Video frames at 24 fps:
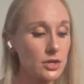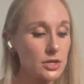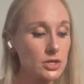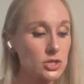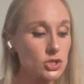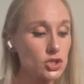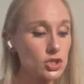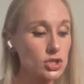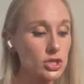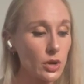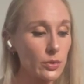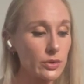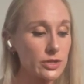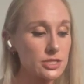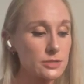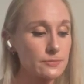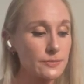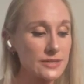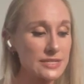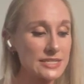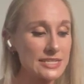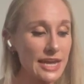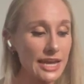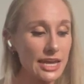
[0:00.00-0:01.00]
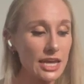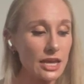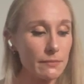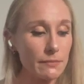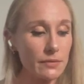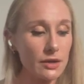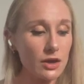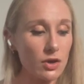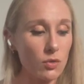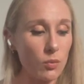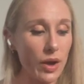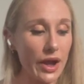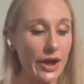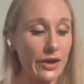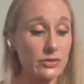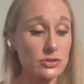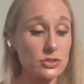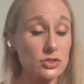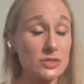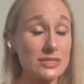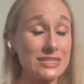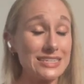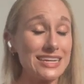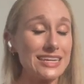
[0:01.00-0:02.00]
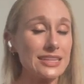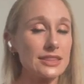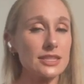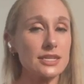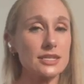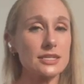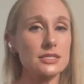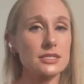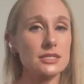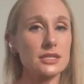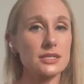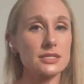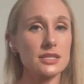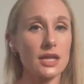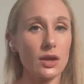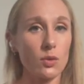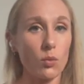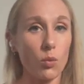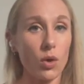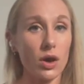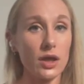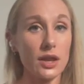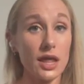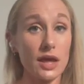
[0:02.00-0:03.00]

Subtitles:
So it's been taking me a while to knit this because I want